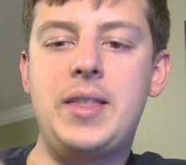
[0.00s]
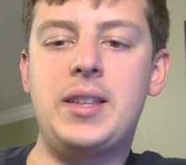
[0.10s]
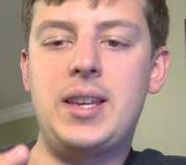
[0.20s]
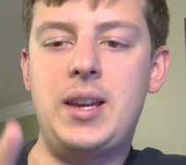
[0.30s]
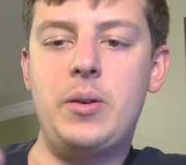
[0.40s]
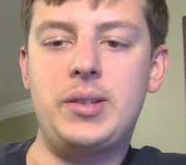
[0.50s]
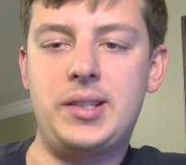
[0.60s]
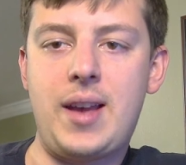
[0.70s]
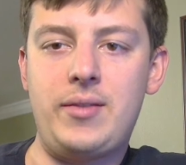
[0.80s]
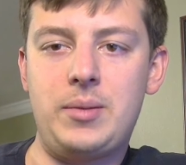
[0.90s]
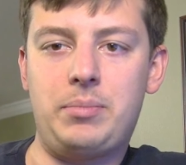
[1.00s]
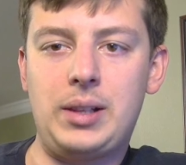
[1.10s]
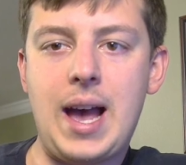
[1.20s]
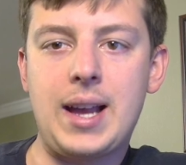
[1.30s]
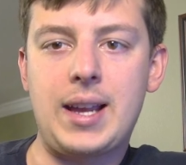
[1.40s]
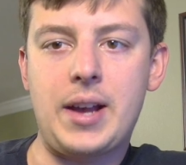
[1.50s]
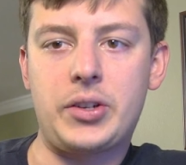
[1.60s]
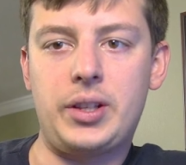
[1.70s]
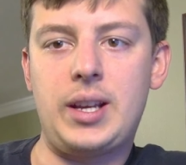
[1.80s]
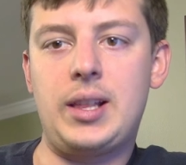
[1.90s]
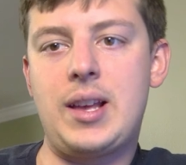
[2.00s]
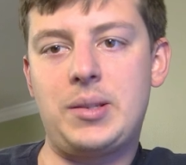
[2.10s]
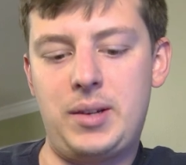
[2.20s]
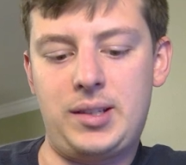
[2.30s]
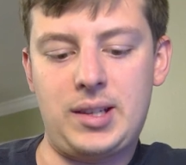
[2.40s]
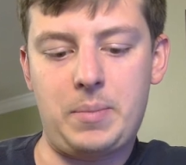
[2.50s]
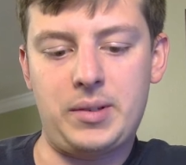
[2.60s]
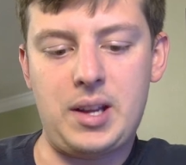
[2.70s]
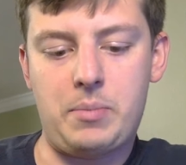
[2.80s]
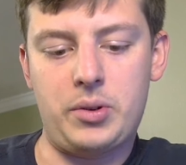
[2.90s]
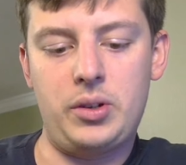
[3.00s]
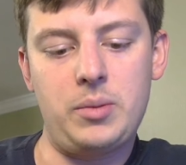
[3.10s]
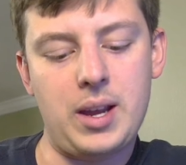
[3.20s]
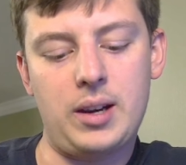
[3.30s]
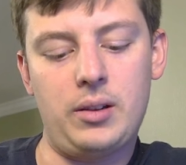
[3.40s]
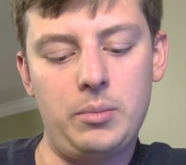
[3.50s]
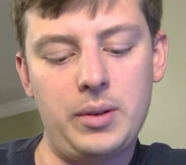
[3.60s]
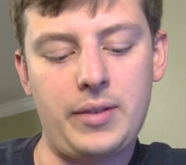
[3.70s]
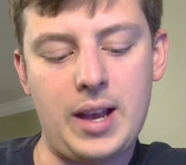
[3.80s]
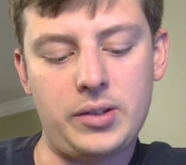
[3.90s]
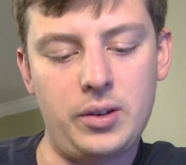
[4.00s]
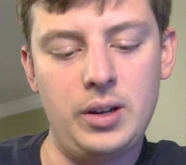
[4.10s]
I think the Hero 7 Black actually allows me to skip a step or two to make it a little bit faster.